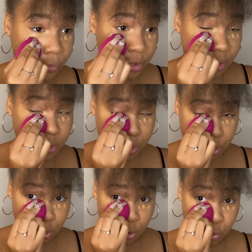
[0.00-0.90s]
this is
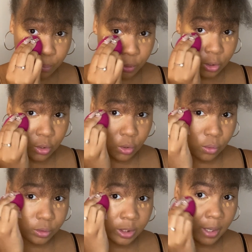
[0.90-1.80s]
super
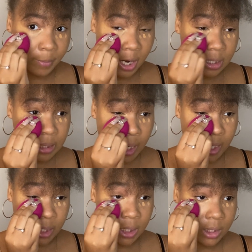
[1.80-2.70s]
golden. I'm kind of glad I
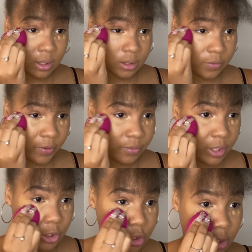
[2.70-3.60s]
didn't get this in
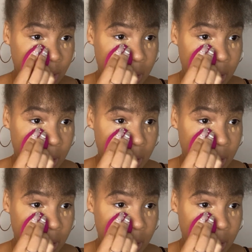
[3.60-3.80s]
foundation.